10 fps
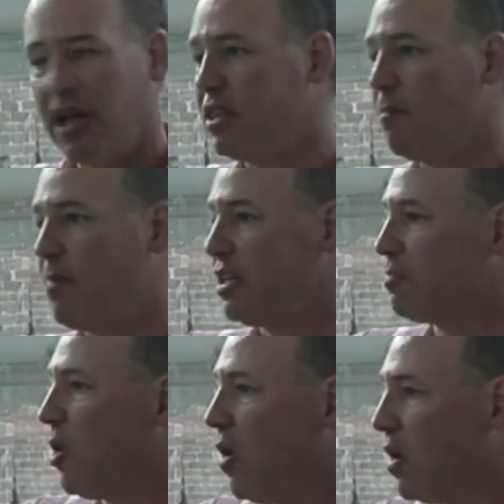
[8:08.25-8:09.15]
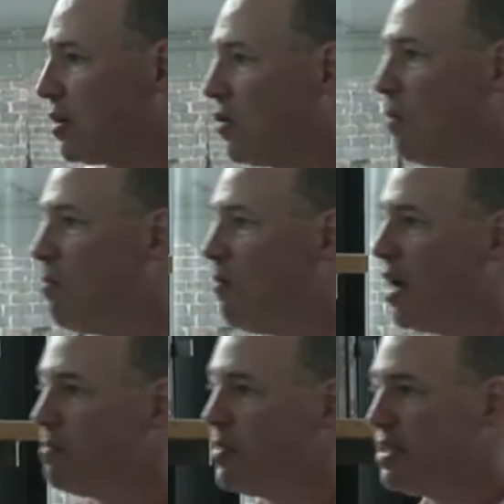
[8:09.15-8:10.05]
and the baseball article
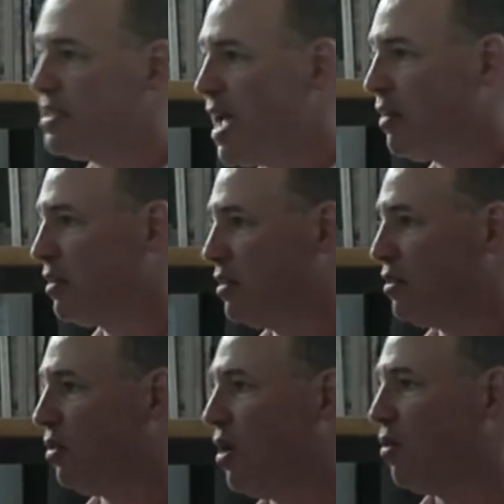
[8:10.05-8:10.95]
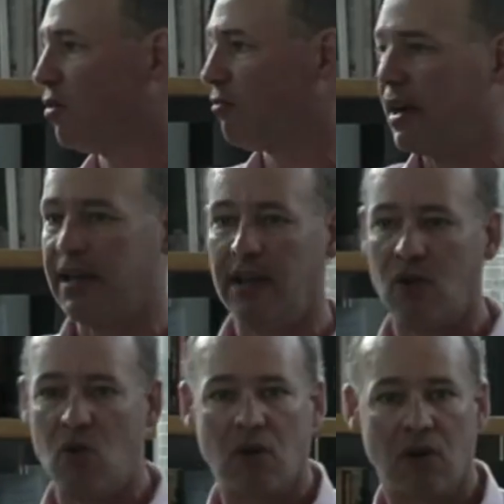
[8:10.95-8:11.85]
might be down in the lower right hand
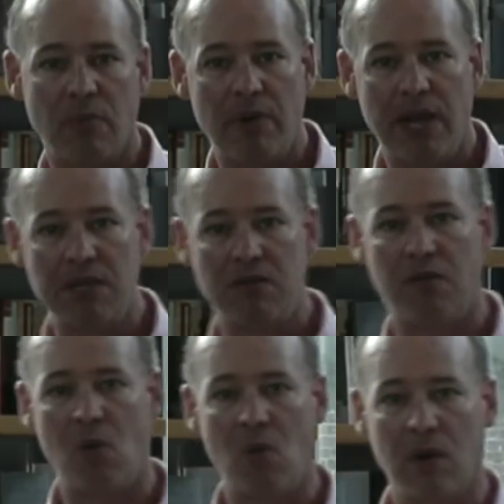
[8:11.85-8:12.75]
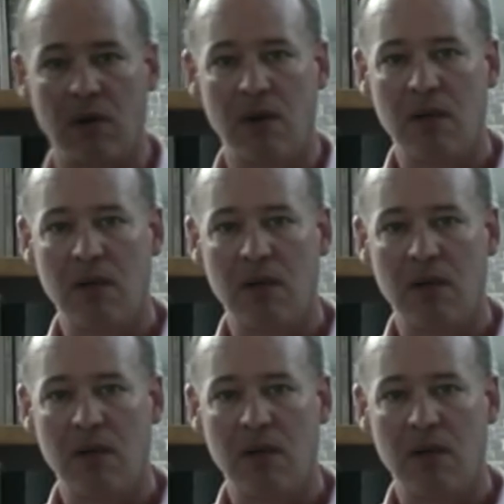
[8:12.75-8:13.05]
corner on page four,